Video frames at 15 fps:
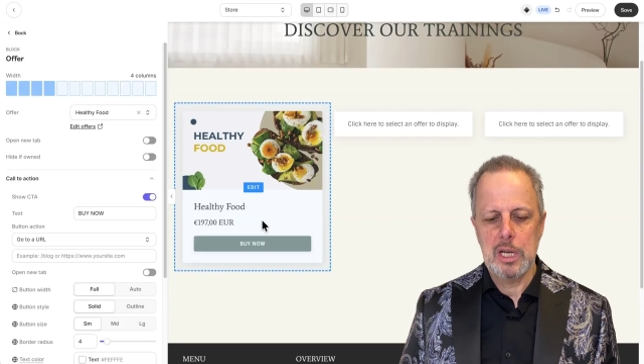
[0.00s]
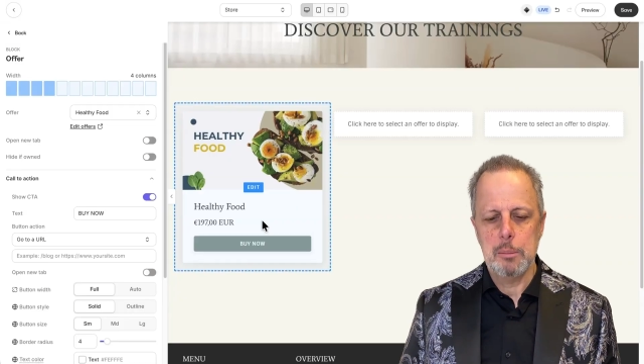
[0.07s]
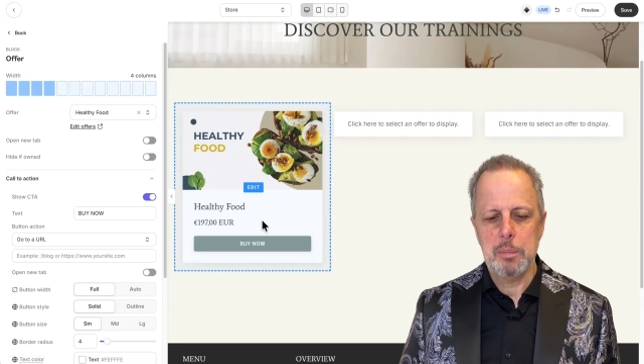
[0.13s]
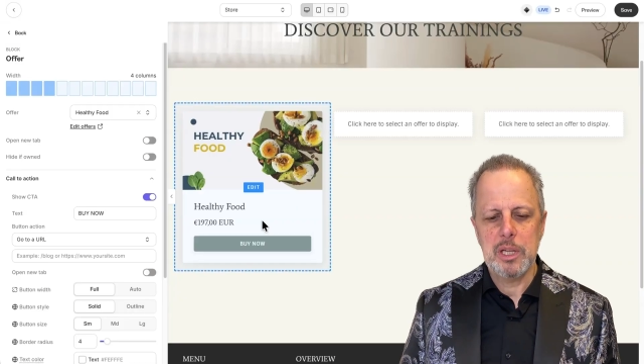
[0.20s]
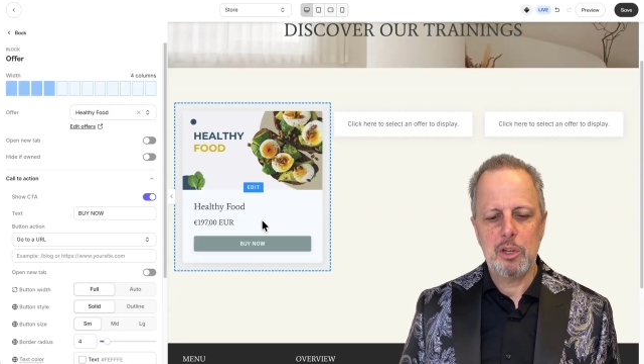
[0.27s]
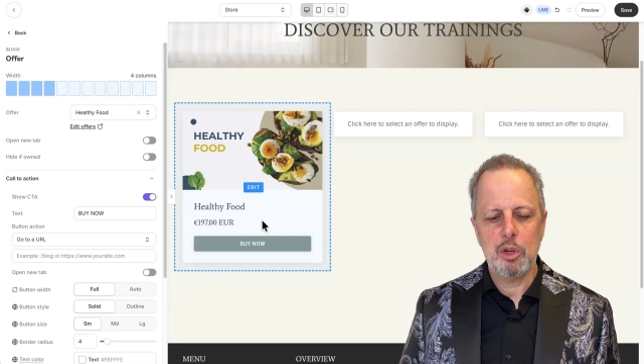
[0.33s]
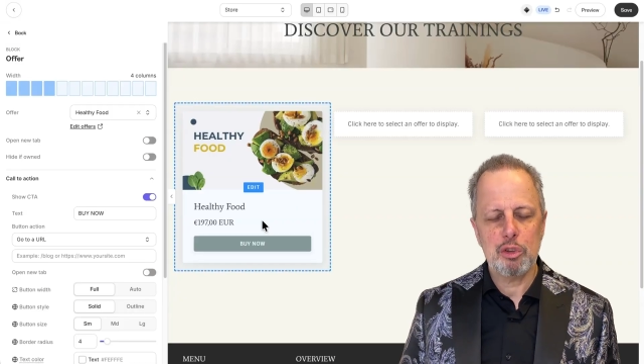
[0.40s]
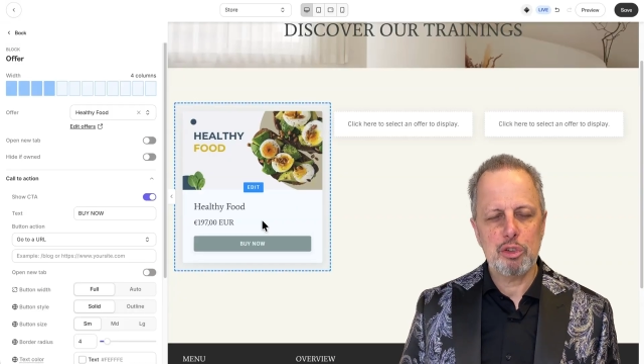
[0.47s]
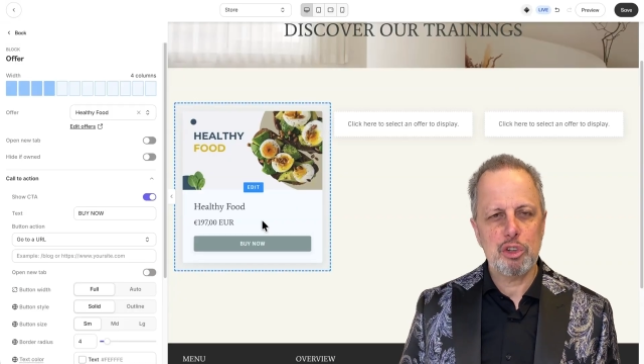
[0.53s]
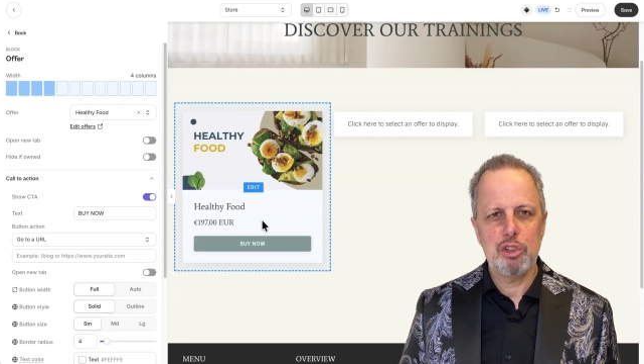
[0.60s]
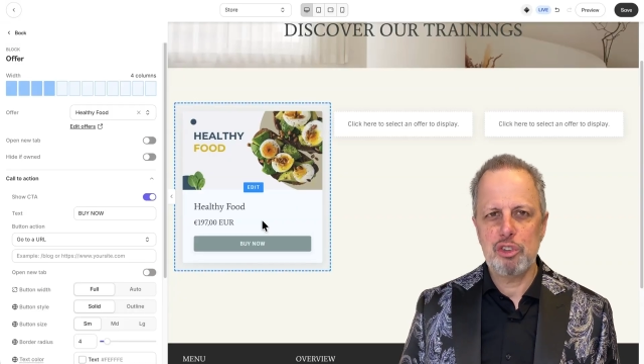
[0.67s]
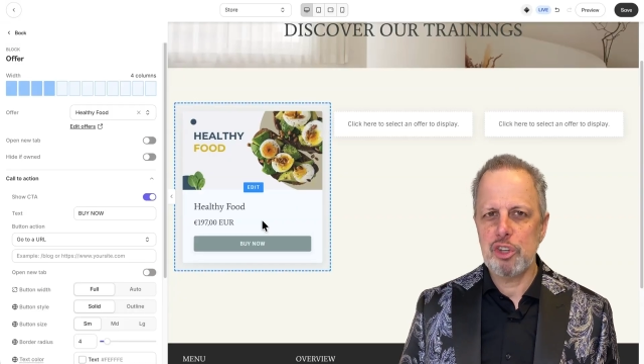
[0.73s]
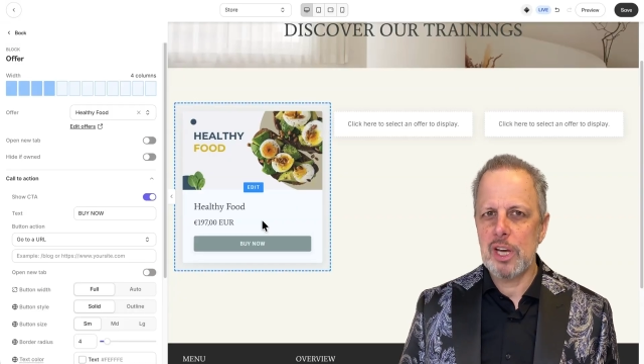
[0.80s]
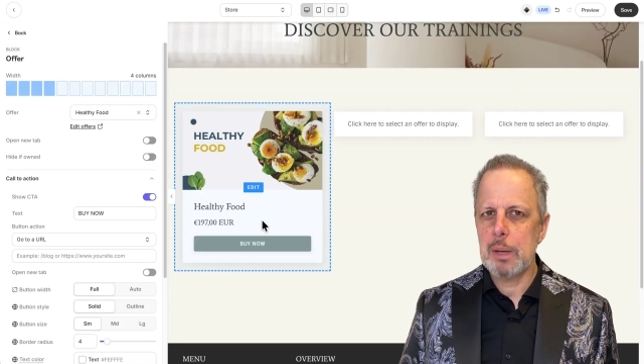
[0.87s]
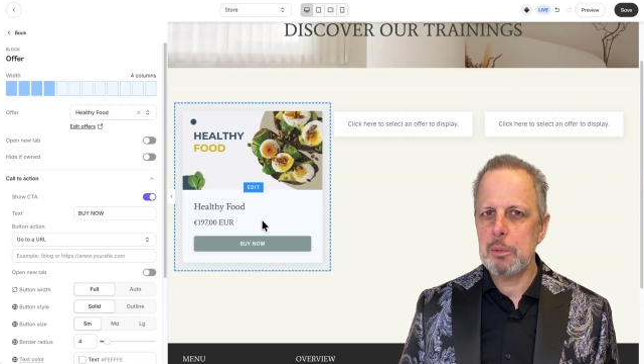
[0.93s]
because
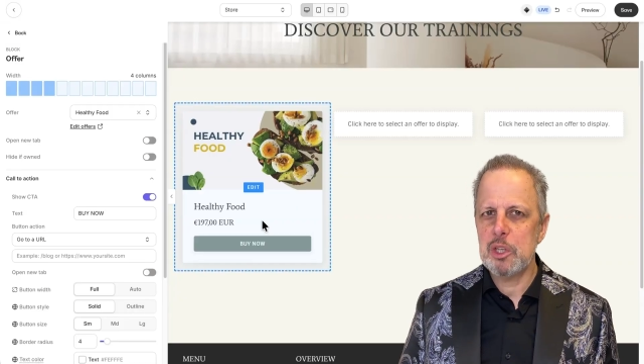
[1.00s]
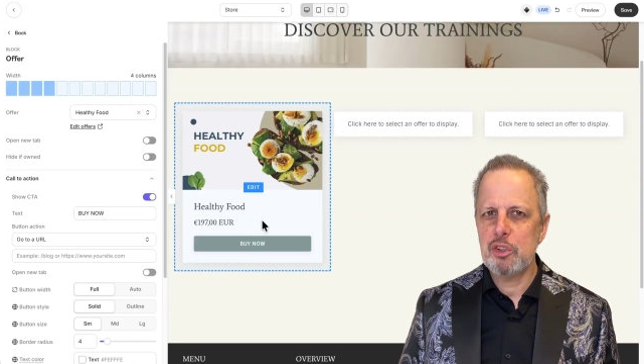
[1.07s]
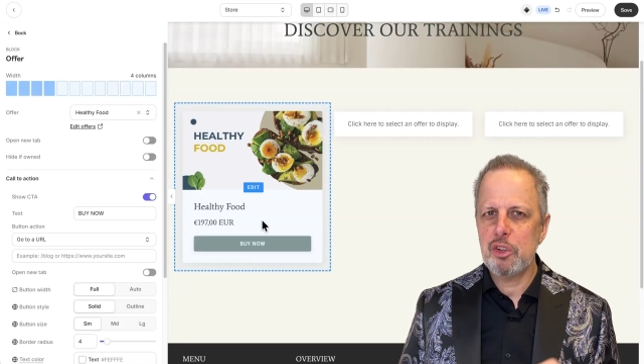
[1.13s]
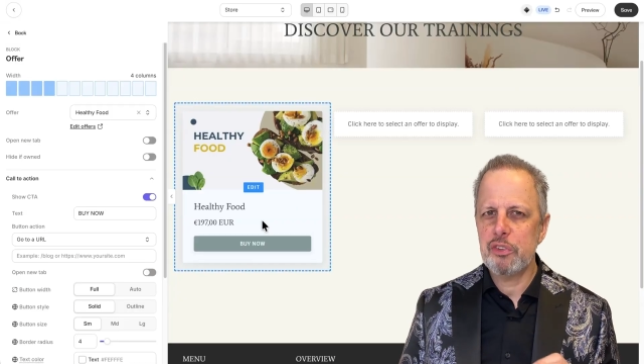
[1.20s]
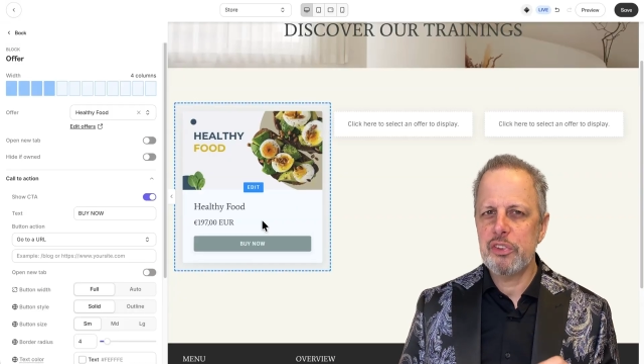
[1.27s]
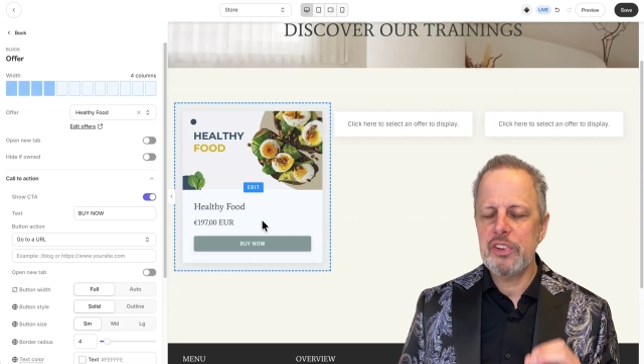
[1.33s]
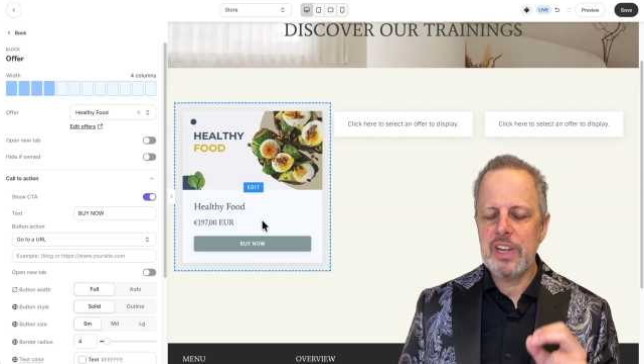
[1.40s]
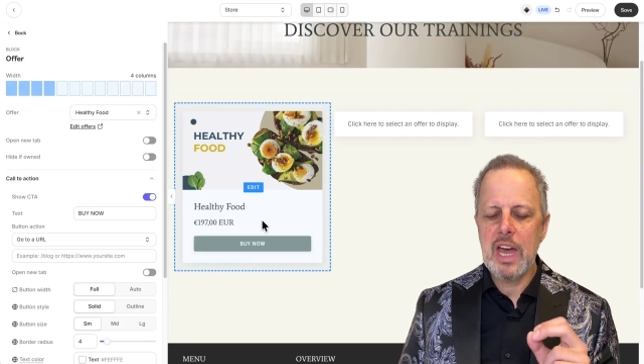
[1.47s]
Kajabi doesn't